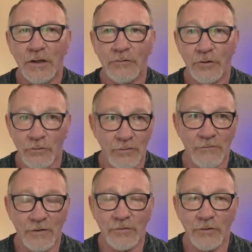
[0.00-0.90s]
You're the
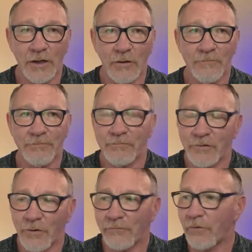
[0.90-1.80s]
visitor here.
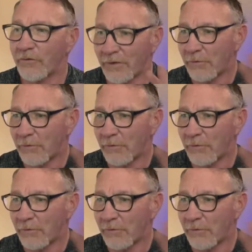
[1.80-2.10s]
So unfortunately,